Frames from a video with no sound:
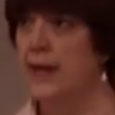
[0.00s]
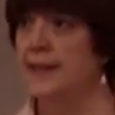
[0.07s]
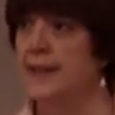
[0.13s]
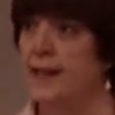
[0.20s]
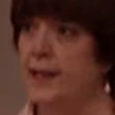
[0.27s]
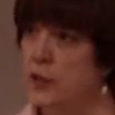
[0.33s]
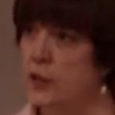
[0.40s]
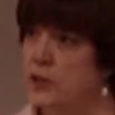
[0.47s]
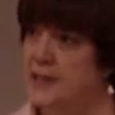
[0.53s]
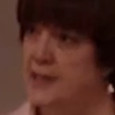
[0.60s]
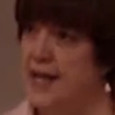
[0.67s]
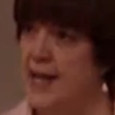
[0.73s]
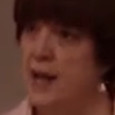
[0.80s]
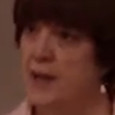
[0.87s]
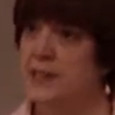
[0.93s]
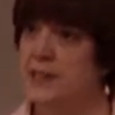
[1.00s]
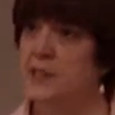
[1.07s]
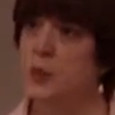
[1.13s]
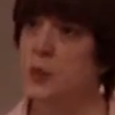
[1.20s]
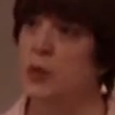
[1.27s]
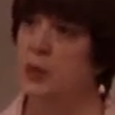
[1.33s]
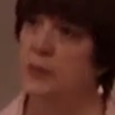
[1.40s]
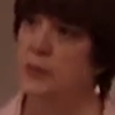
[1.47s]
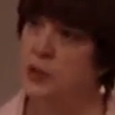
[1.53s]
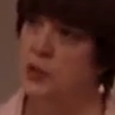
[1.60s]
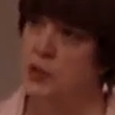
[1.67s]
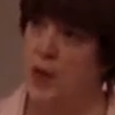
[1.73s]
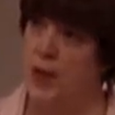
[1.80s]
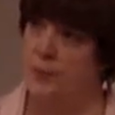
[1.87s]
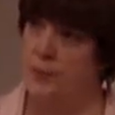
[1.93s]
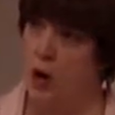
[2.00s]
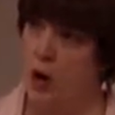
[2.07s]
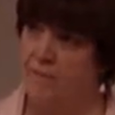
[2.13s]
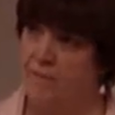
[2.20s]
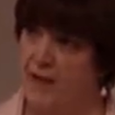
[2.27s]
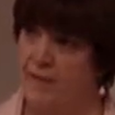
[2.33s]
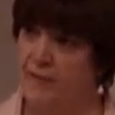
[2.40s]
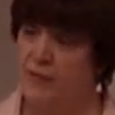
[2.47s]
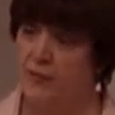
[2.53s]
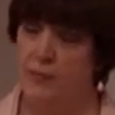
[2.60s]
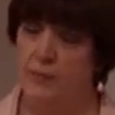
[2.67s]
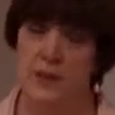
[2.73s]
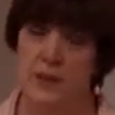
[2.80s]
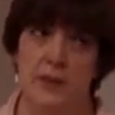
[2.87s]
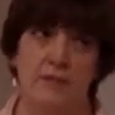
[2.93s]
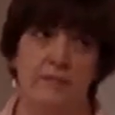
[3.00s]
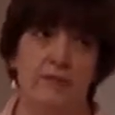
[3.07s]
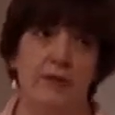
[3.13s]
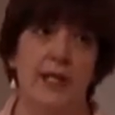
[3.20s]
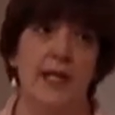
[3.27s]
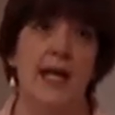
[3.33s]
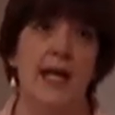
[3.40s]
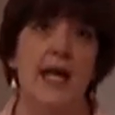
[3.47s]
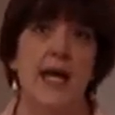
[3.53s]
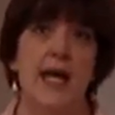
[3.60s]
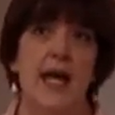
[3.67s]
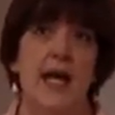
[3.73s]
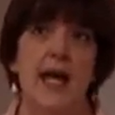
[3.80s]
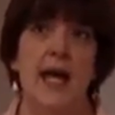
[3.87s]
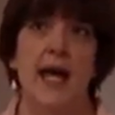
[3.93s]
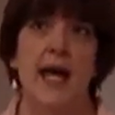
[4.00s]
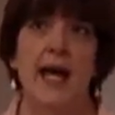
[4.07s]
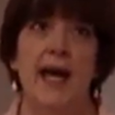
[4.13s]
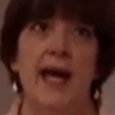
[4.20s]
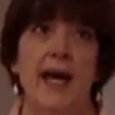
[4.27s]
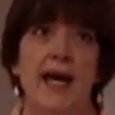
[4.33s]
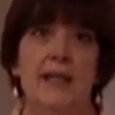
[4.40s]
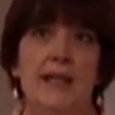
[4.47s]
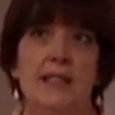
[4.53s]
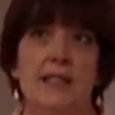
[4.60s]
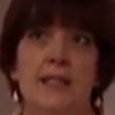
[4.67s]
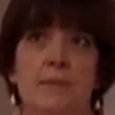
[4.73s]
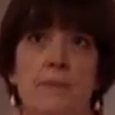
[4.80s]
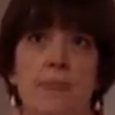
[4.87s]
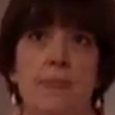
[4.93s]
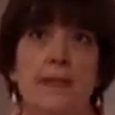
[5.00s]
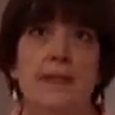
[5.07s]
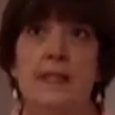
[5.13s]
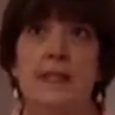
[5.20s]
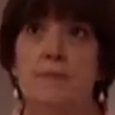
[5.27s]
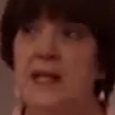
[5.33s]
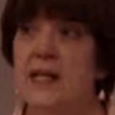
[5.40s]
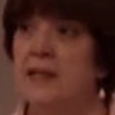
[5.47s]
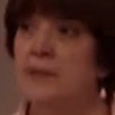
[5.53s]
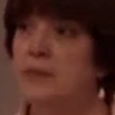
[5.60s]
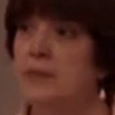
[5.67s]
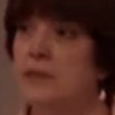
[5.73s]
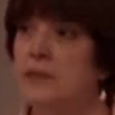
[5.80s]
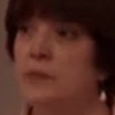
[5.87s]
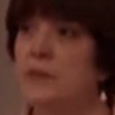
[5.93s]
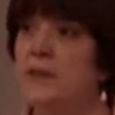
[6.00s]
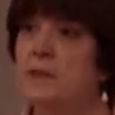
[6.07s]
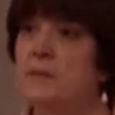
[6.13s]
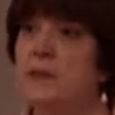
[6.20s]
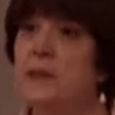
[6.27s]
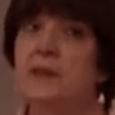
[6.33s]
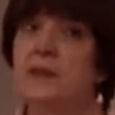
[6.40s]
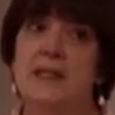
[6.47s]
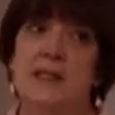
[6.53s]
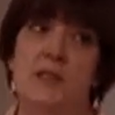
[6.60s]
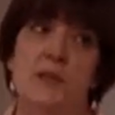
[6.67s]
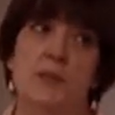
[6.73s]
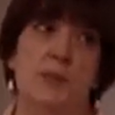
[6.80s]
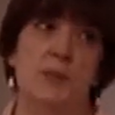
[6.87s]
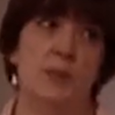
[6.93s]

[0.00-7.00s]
and that goes down as the hormones drop off after delivery. And sometimes a little bit of milk is